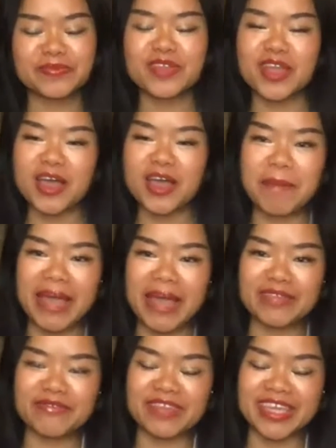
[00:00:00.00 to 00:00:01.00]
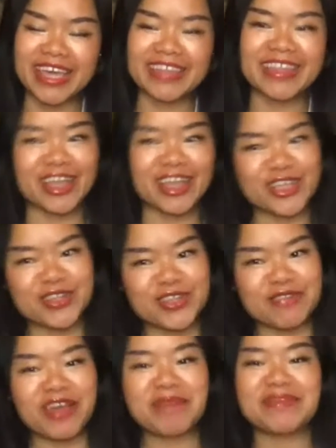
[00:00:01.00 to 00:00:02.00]
a bad vegan and good
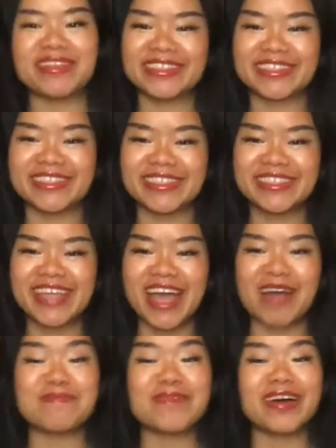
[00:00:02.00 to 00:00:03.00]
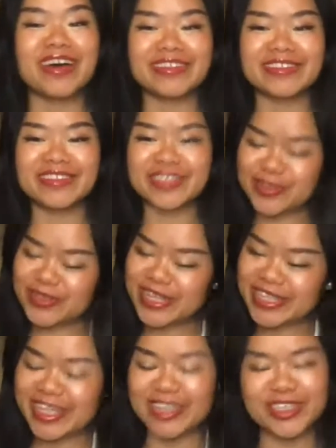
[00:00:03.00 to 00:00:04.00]
feminist. I'm a
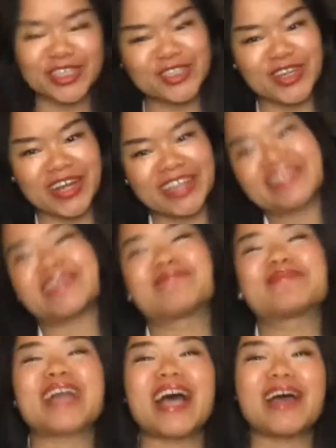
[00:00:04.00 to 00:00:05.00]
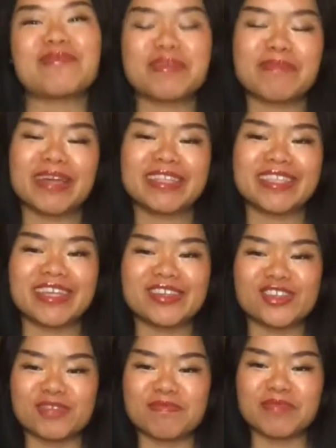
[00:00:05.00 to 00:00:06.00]
student and teacher at the same time in
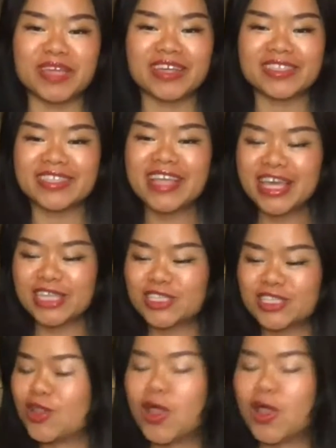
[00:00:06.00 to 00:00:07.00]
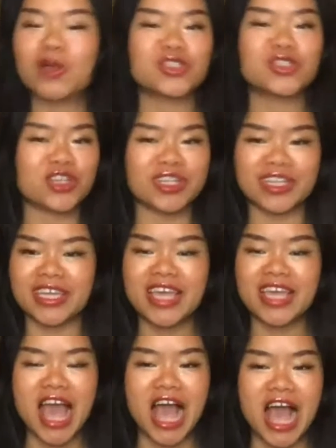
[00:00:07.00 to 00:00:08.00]
meditation because it's a long journey.
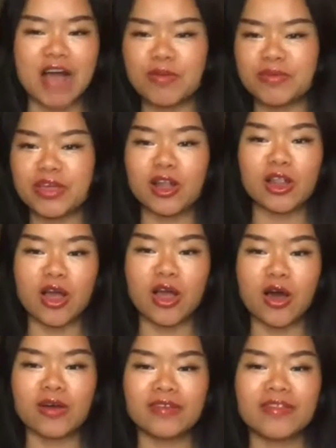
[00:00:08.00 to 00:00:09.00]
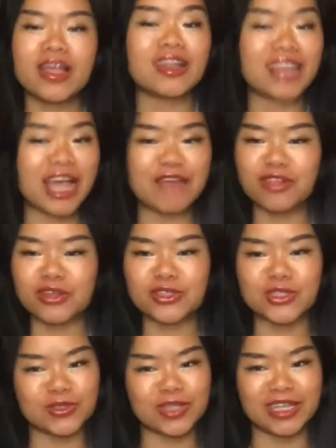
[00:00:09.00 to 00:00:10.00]
I will be a lifelong
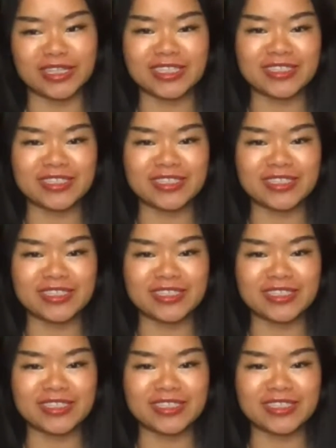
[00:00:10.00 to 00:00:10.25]
student.